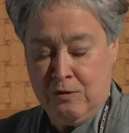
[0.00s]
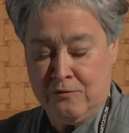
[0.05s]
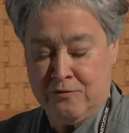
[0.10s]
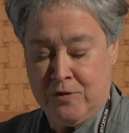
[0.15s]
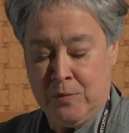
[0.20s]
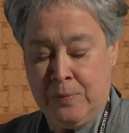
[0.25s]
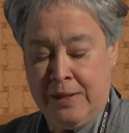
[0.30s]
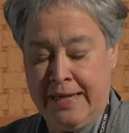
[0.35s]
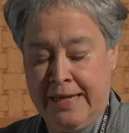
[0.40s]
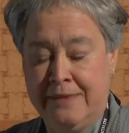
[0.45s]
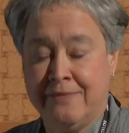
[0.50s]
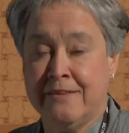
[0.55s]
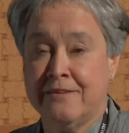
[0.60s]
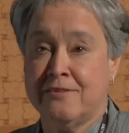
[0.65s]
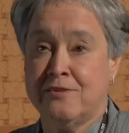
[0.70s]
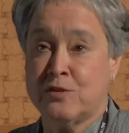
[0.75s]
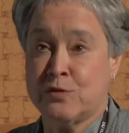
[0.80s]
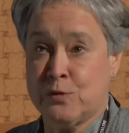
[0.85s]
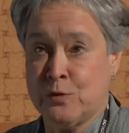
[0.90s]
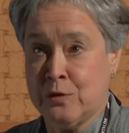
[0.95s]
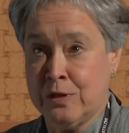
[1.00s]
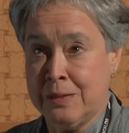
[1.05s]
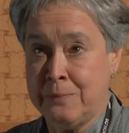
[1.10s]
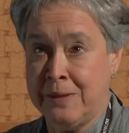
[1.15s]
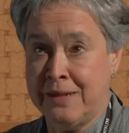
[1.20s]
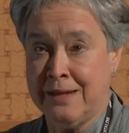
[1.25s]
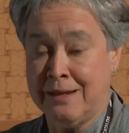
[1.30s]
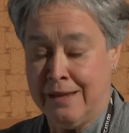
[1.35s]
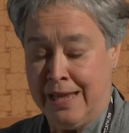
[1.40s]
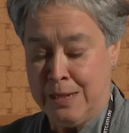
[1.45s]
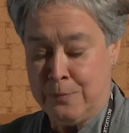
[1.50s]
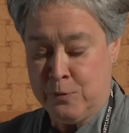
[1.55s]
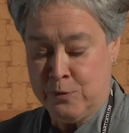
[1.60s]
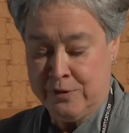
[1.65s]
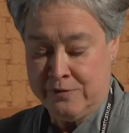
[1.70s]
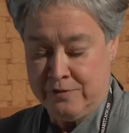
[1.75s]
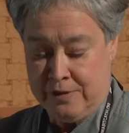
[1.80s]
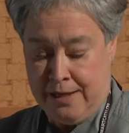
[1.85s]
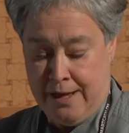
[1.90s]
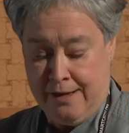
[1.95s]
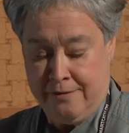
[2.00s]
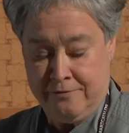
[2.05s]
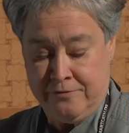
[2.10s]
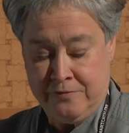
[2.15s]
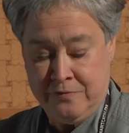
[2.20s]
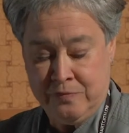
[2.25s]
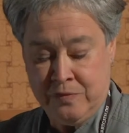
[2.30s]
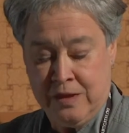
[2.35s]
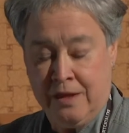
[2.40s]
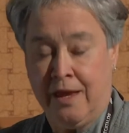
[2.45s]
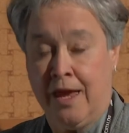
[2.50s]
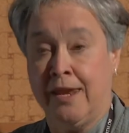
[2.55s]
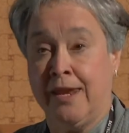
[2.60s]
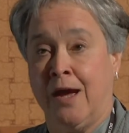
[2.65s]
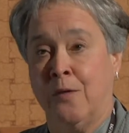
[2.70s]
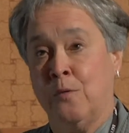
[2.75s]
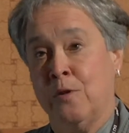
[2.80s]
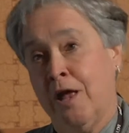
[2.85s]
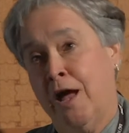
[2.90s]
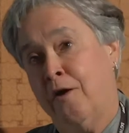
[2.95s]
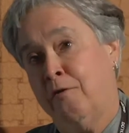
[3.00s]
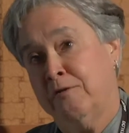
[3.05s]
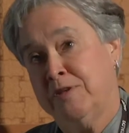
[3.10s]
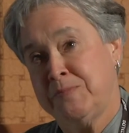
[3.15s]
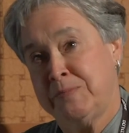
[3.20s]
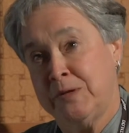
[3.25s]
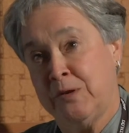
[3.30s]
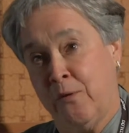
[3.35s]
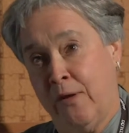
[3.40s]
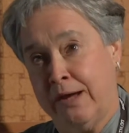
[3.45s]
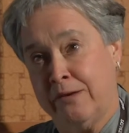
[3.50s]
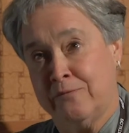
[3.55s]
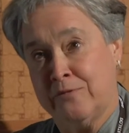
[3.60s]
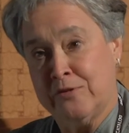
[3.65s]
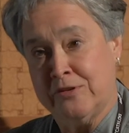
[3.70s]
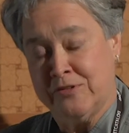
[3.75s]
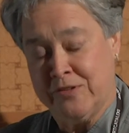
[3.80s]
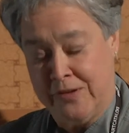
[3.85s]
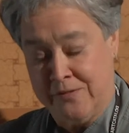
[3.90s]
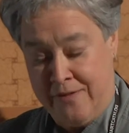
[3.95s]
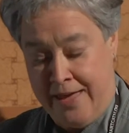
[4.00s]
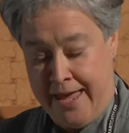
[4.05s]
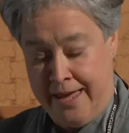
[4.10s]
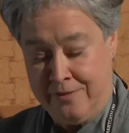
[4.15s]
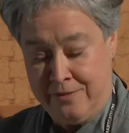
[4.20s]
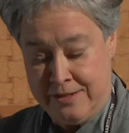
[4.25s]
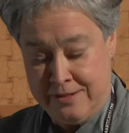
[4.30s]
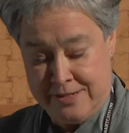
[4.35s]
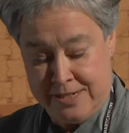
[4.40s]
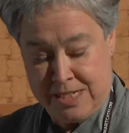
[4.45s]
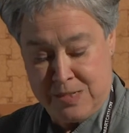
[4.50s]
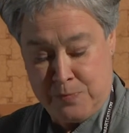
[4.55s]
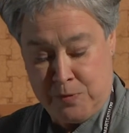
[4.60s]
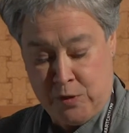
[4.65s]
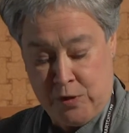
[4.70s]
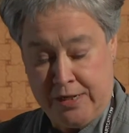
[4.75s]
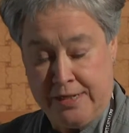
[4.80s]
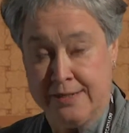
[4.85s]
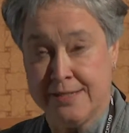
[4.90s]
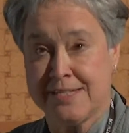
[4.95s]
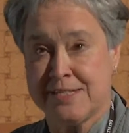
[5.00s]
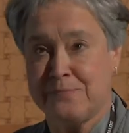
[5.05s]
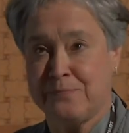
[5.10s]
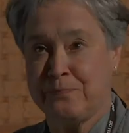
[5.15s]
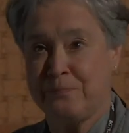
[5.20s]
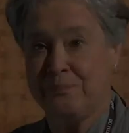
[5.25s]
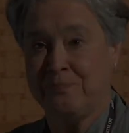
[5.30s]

For me, this has truly been a labor of love, and I will always be grateful to have had this experience.